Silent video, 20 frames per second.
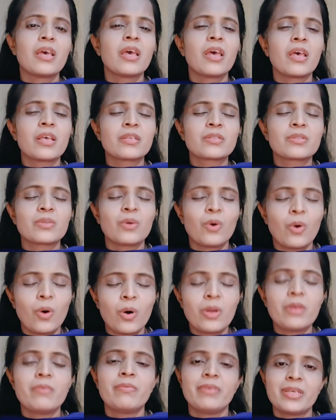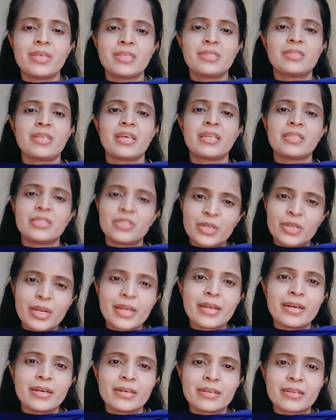has always
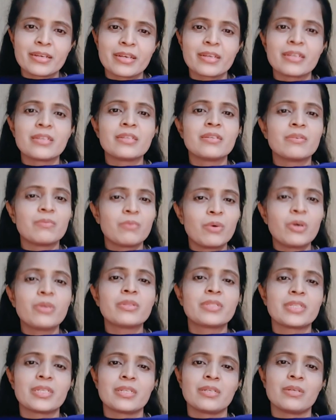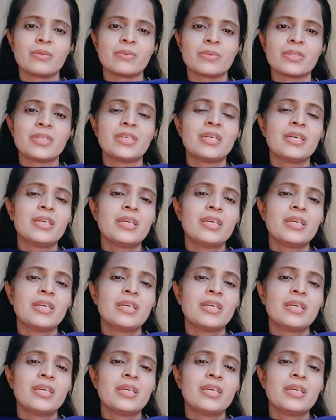enthralled and revolves around